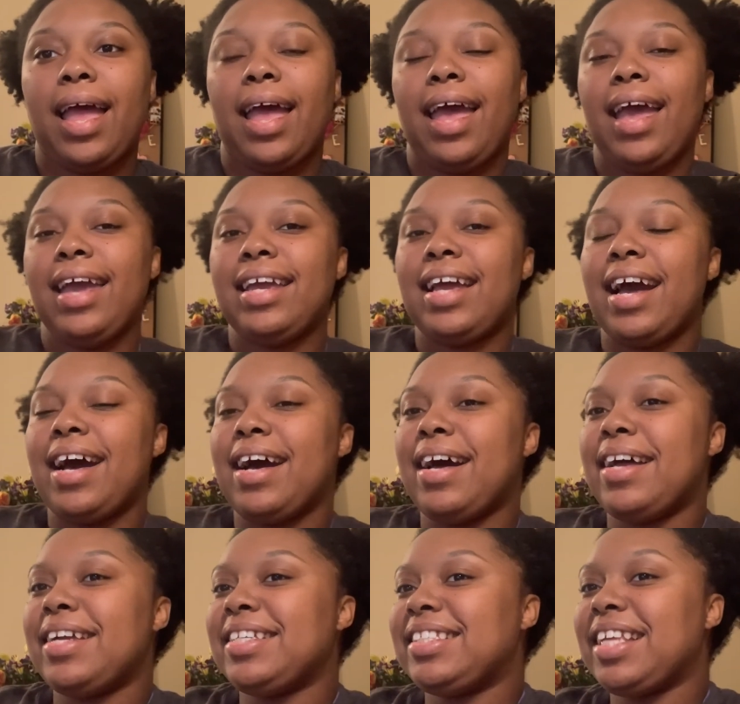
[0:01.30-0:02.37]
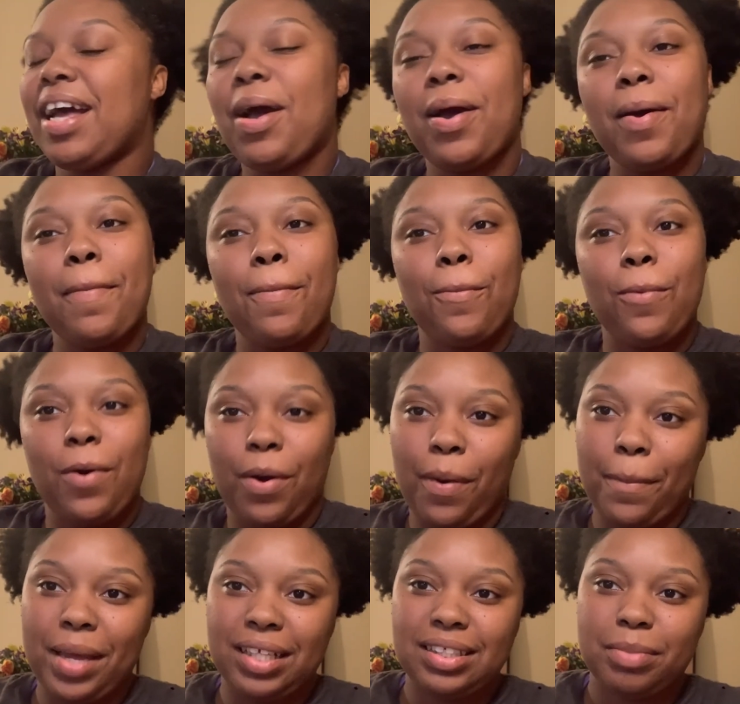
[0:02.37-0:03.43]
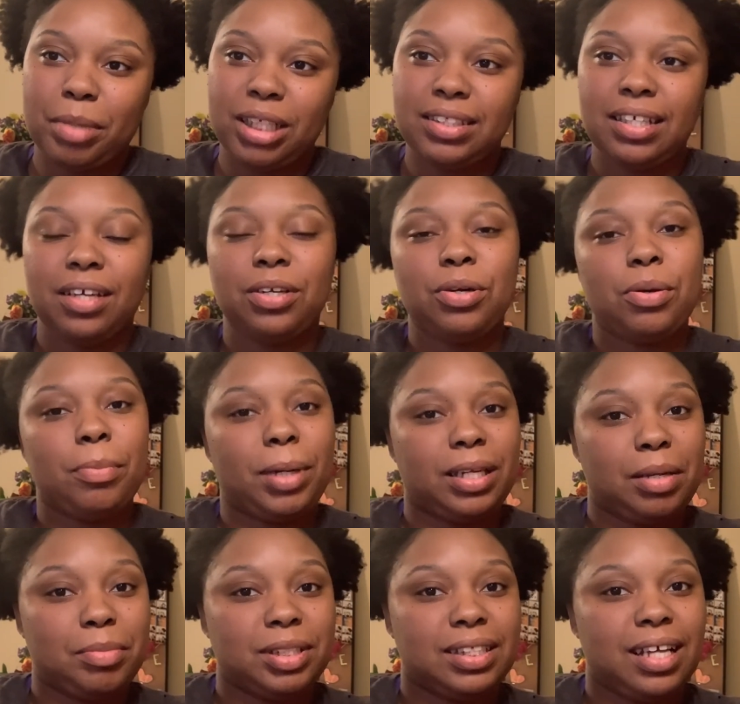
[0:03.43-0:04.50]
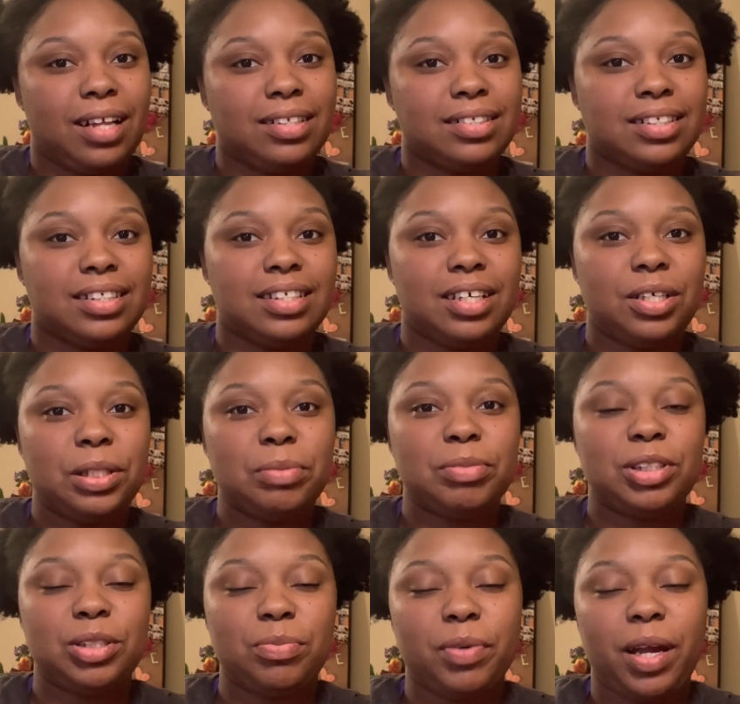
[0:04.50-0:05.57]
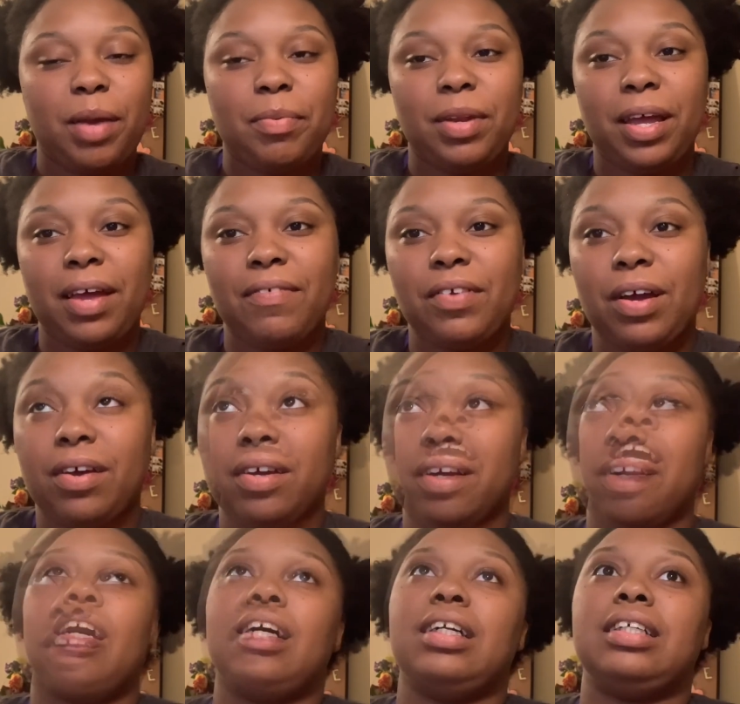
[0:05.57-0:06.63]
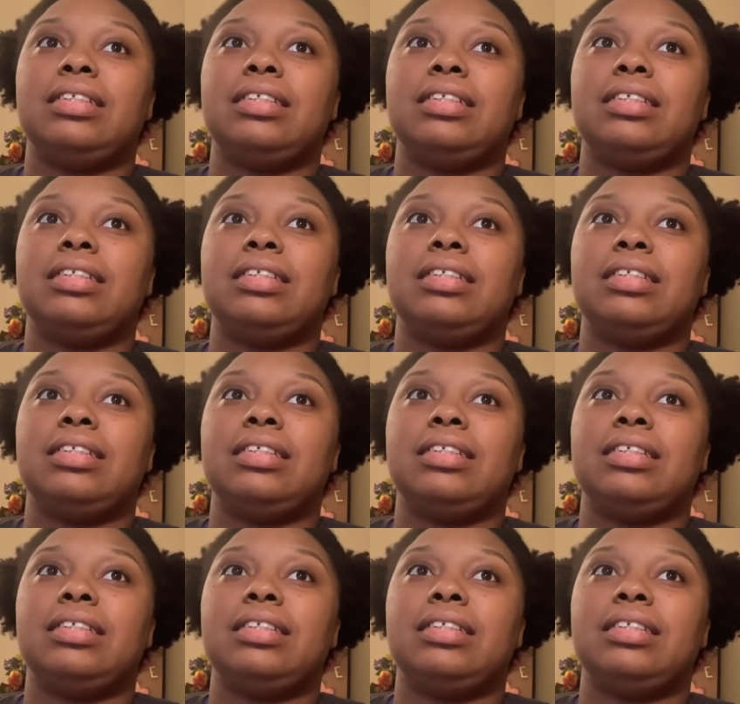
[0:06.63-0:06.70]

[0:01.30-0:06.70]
Hey guys, welcome back to my channel. My name is Tyler Chanel. I'm super happy to have y'all here.